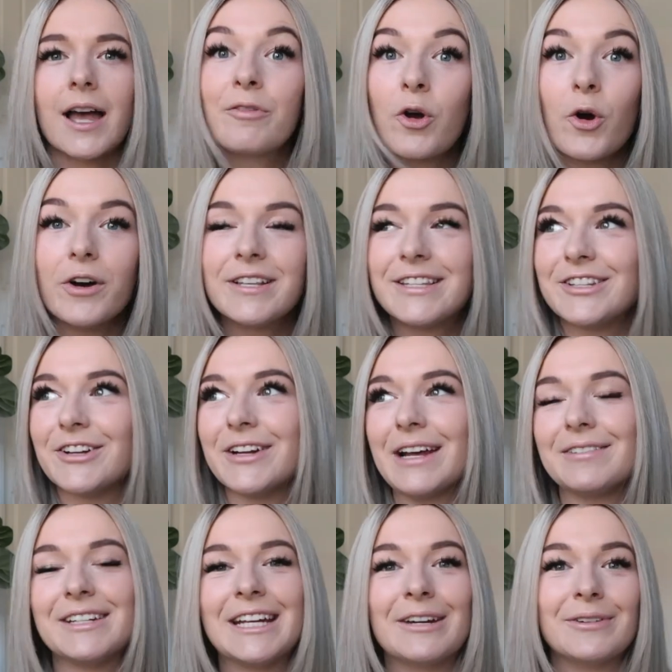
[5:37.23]
Of course, you don't
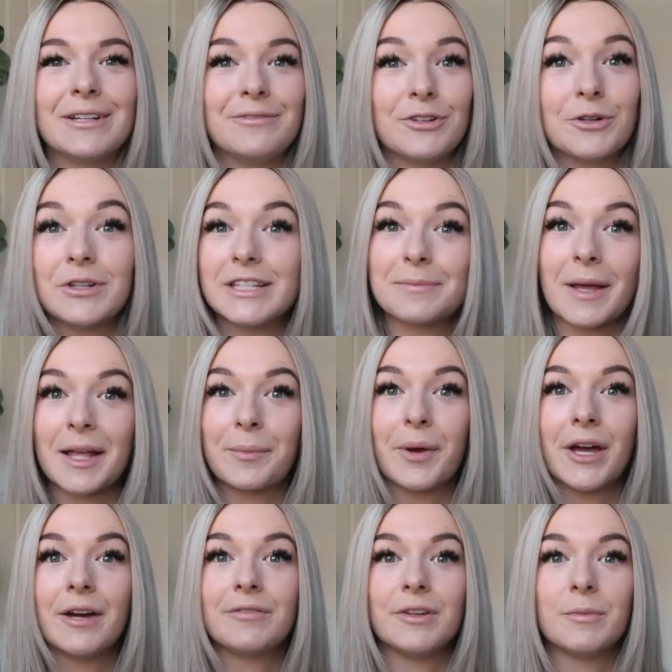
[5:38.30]
have to get rid of your good smelling
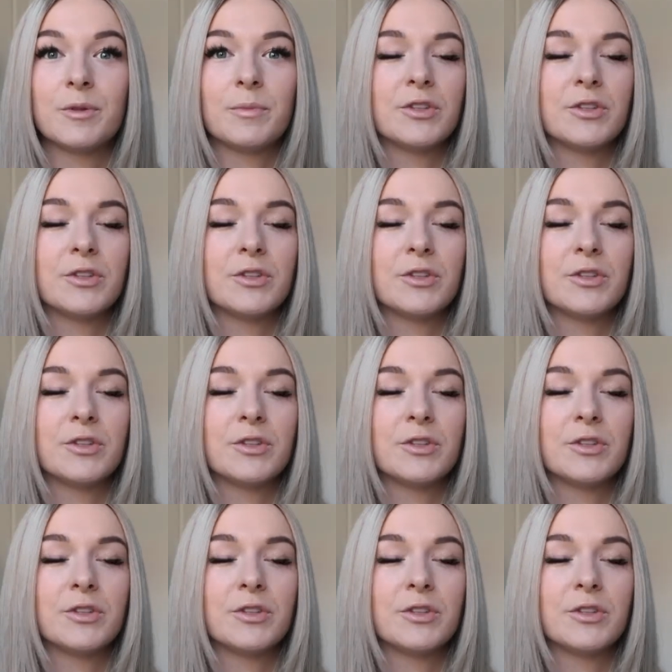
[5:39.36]
perfumes,